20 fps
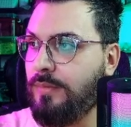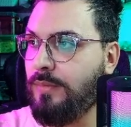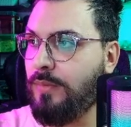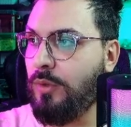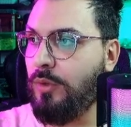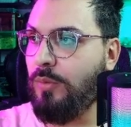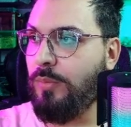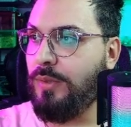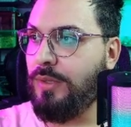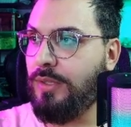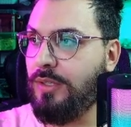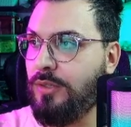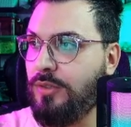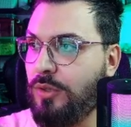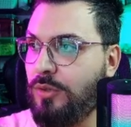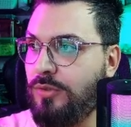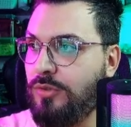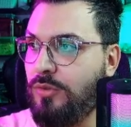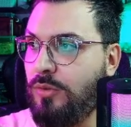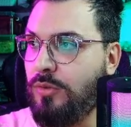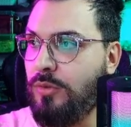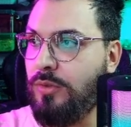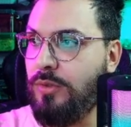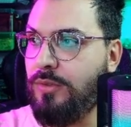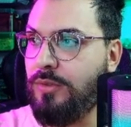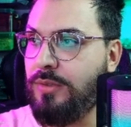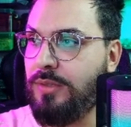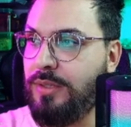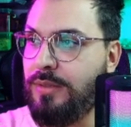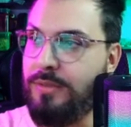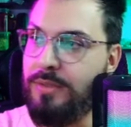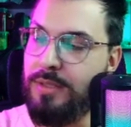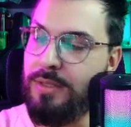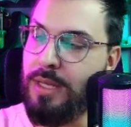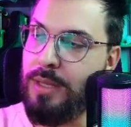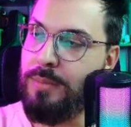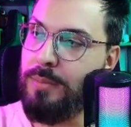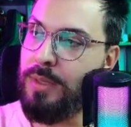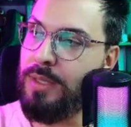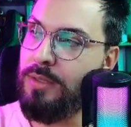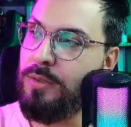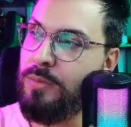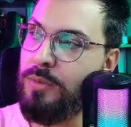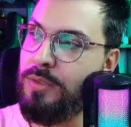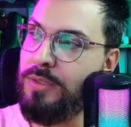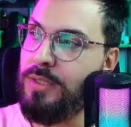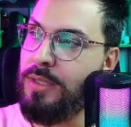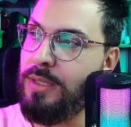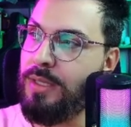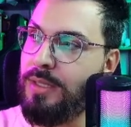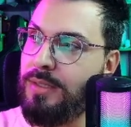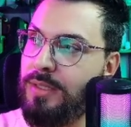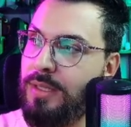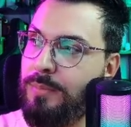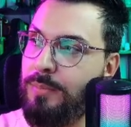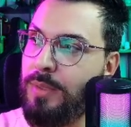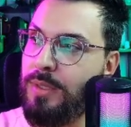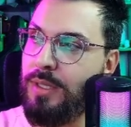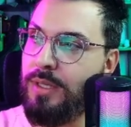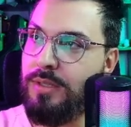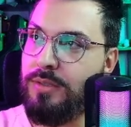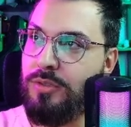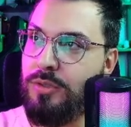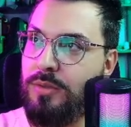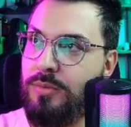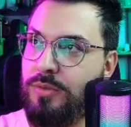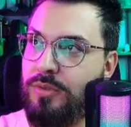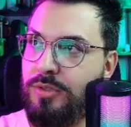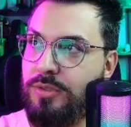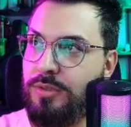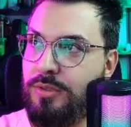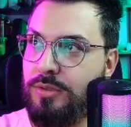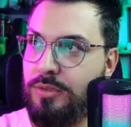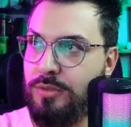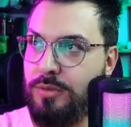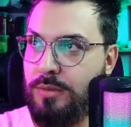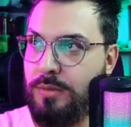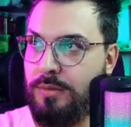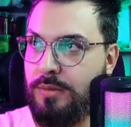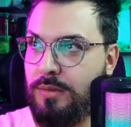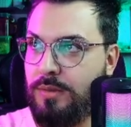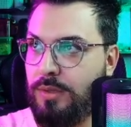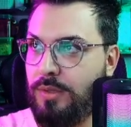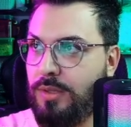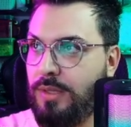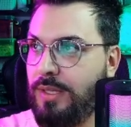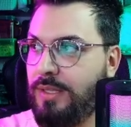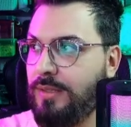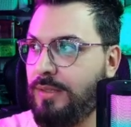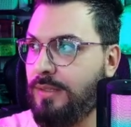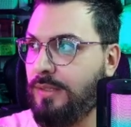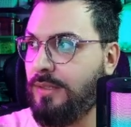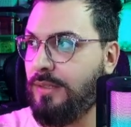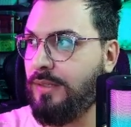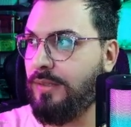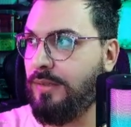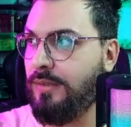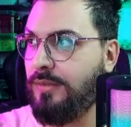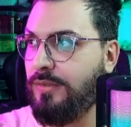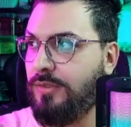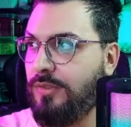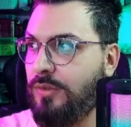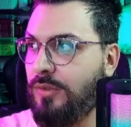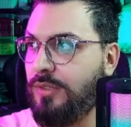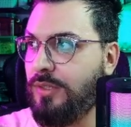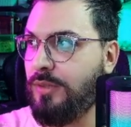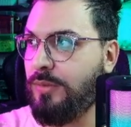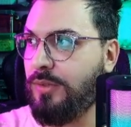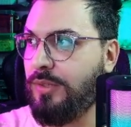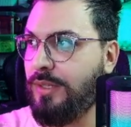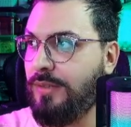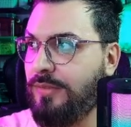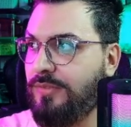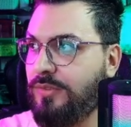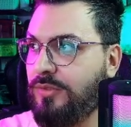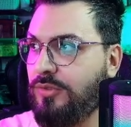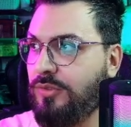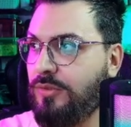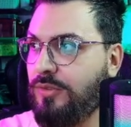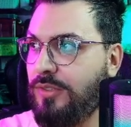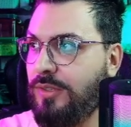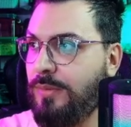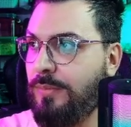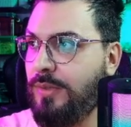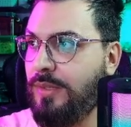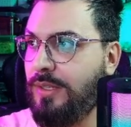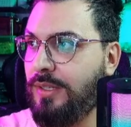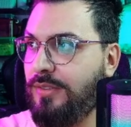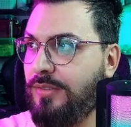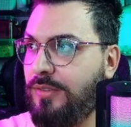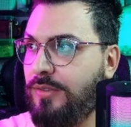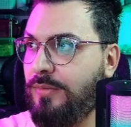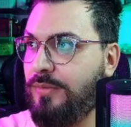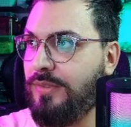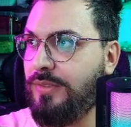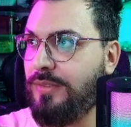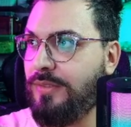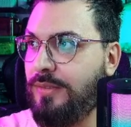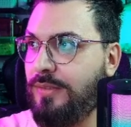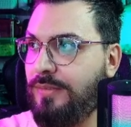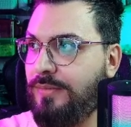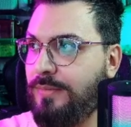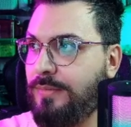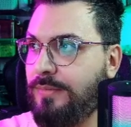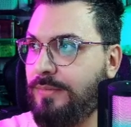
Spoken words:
Open the console left side menu and select API services, all right? So here we have to choose API services.